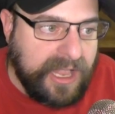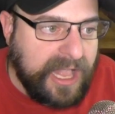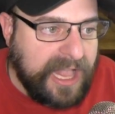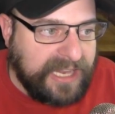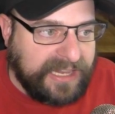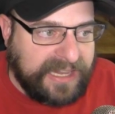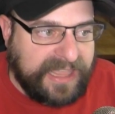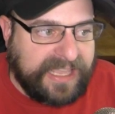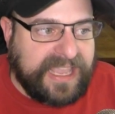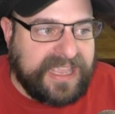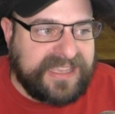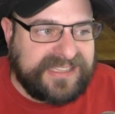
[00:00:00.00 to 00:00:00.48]

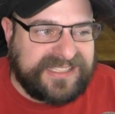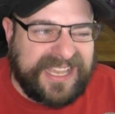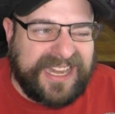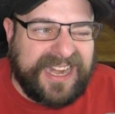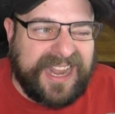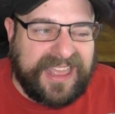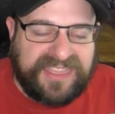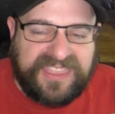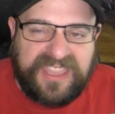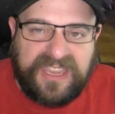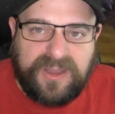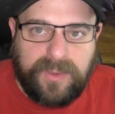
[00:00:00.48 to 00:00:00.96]
Like I said, I
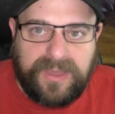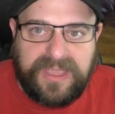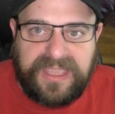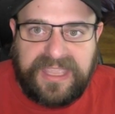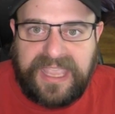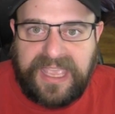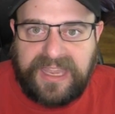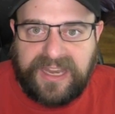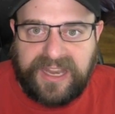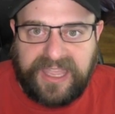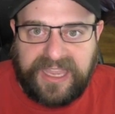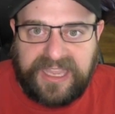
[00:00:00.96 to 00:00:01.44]
think we can
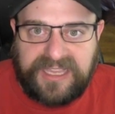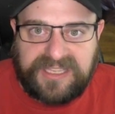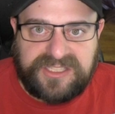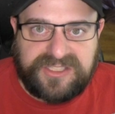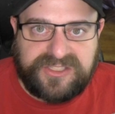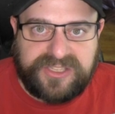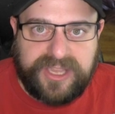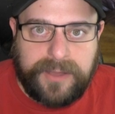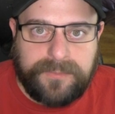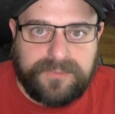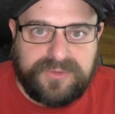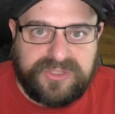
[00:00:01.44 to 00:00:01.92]
get like a
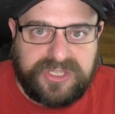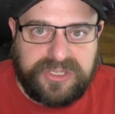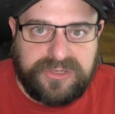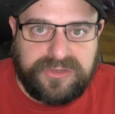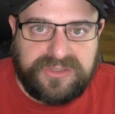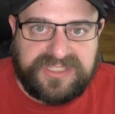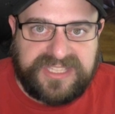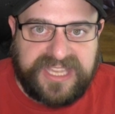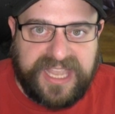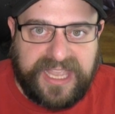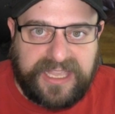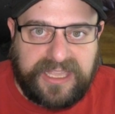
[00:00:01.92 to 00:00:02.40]
sub
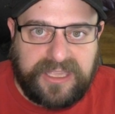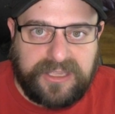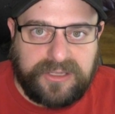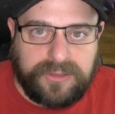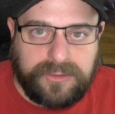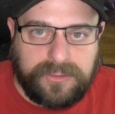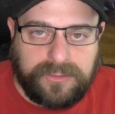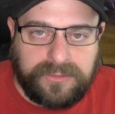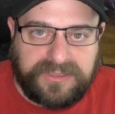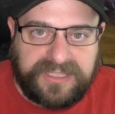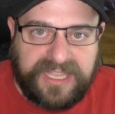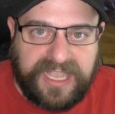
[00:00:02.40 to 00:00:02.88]
2-second
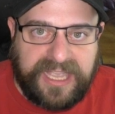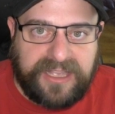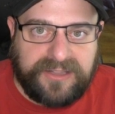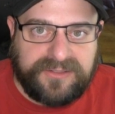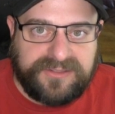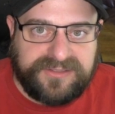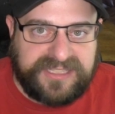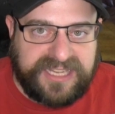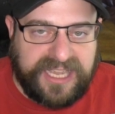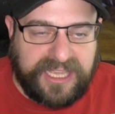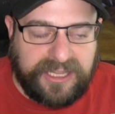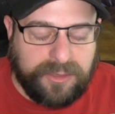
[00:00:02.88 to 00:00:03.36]
cooldown
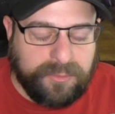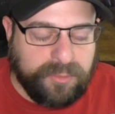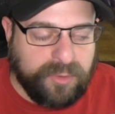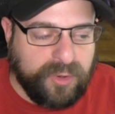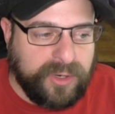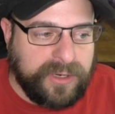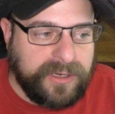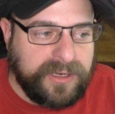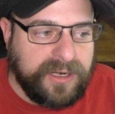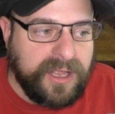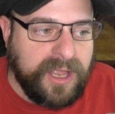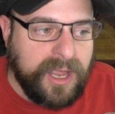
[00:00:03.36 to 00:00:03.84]

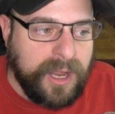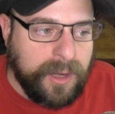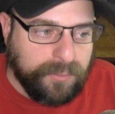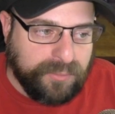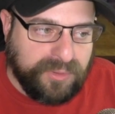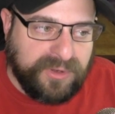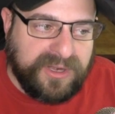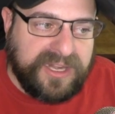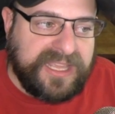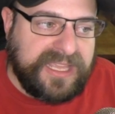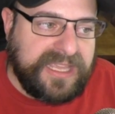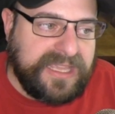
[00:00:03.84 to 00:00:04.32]
teleport
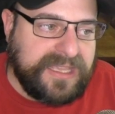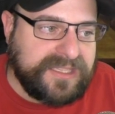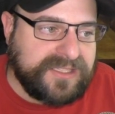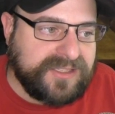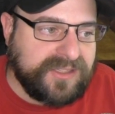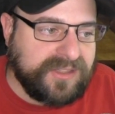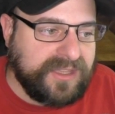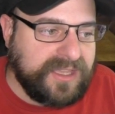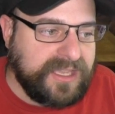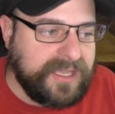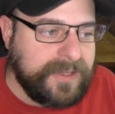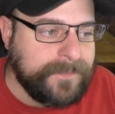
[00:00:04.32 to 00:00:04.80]
pretty
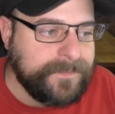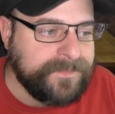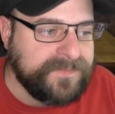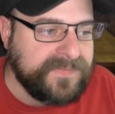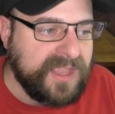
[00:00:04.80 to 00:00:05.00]
easily.